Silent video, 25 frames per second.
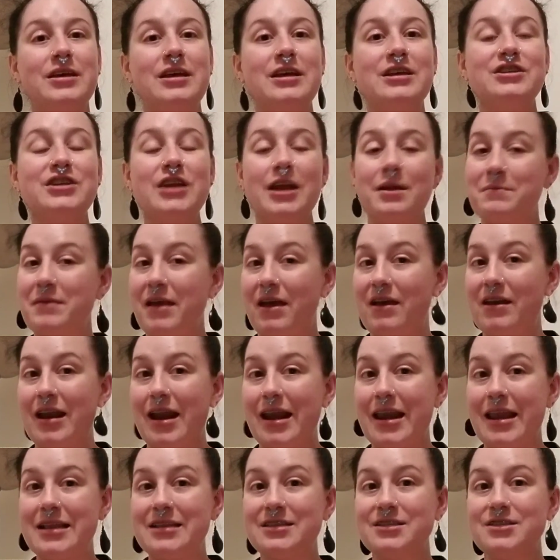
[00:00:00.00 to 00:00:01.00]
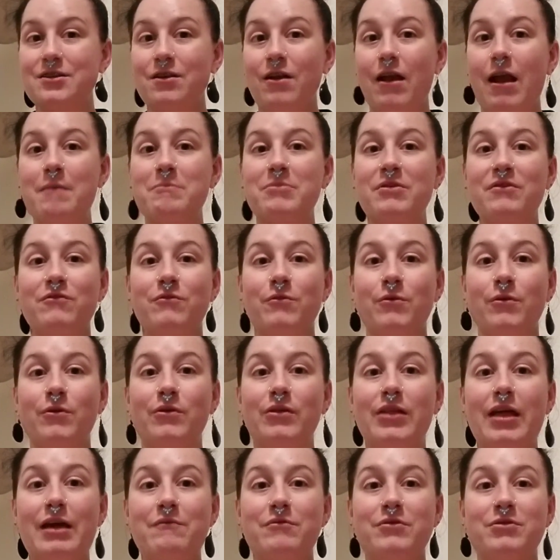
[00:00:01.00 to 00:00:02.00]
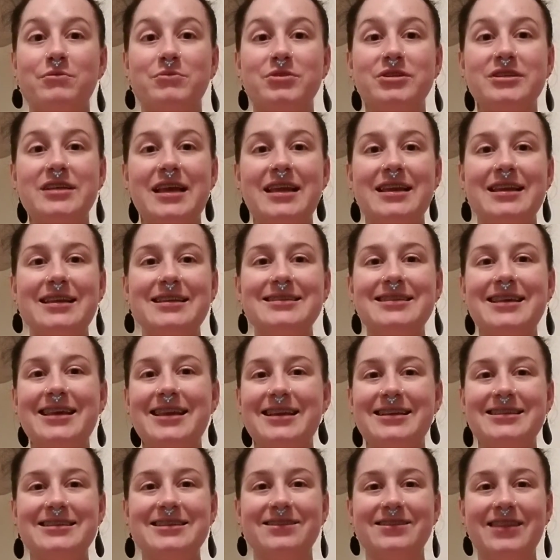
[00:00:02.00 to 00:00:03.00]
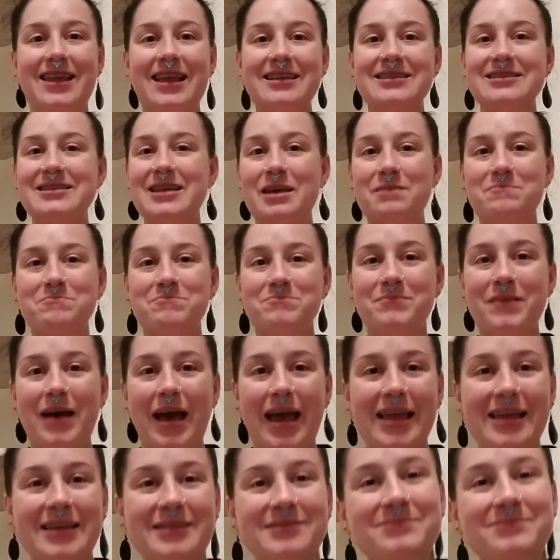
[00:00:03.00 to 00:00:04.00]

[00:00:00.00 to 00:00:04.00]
check me out on Instagram, The Frugal Life with Mercedes, and until next time, bye.